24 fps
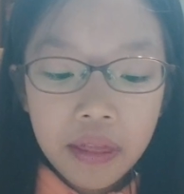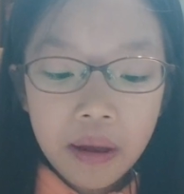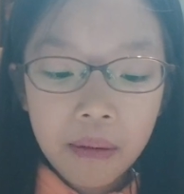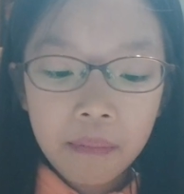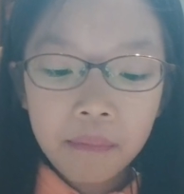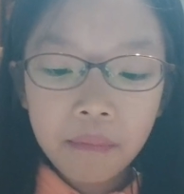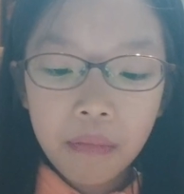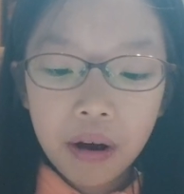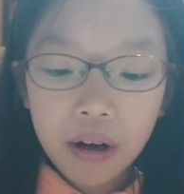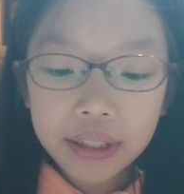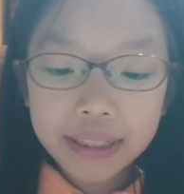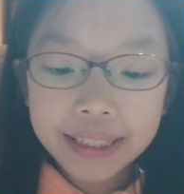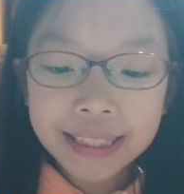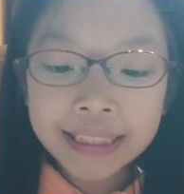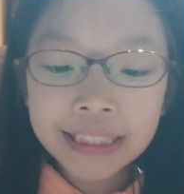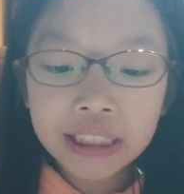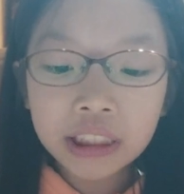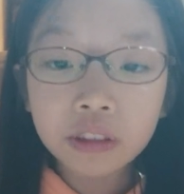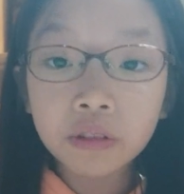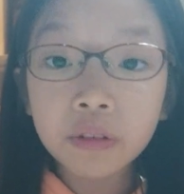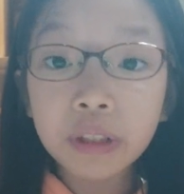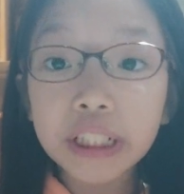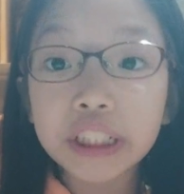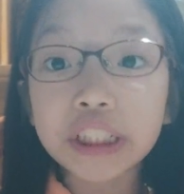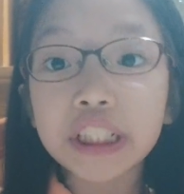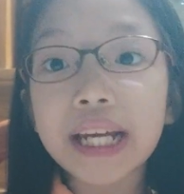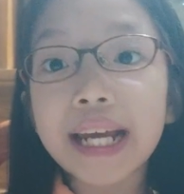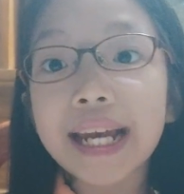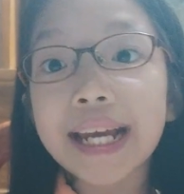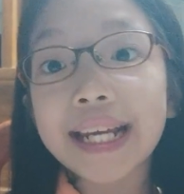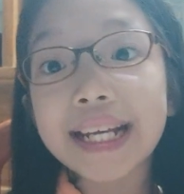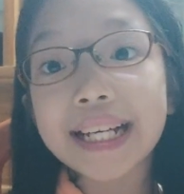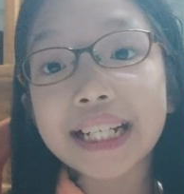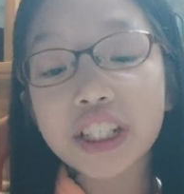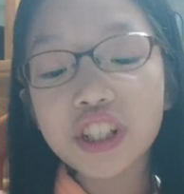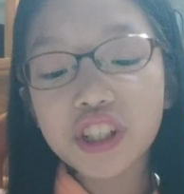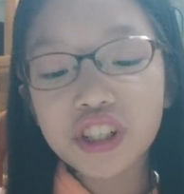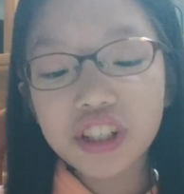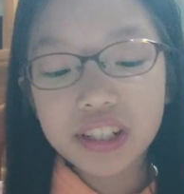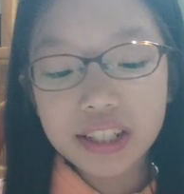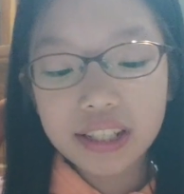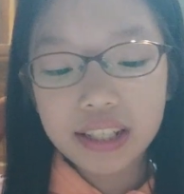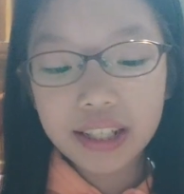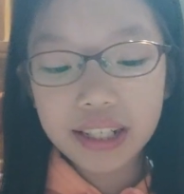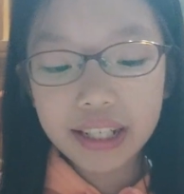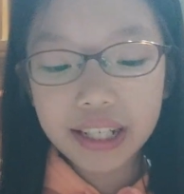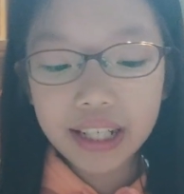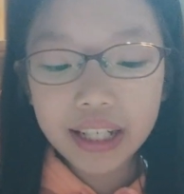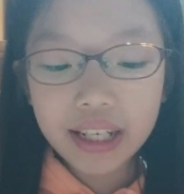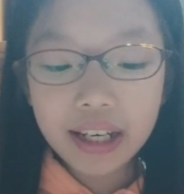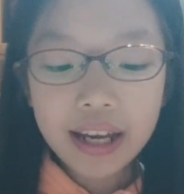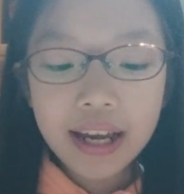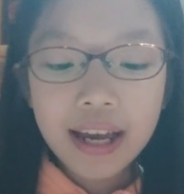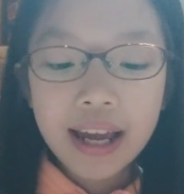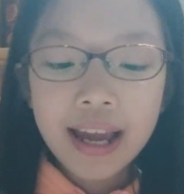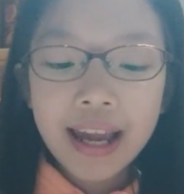The monkey screeched anxiously.